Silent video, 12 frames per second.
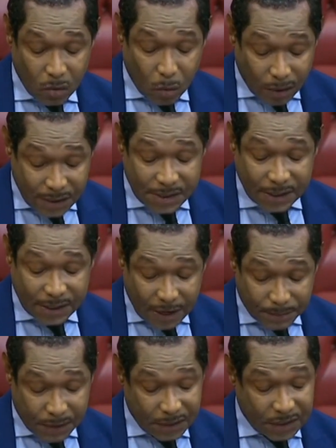what is the
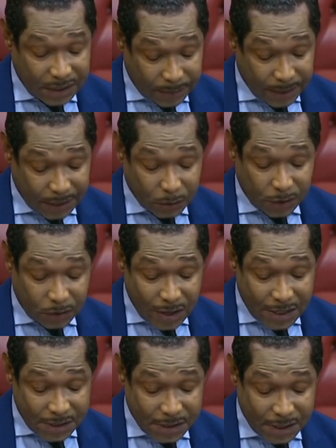government doing to
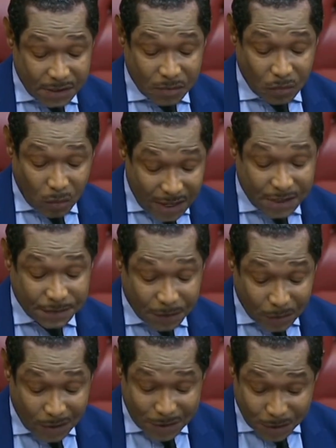address this
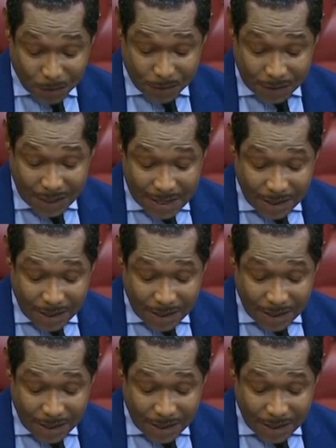wasteful resource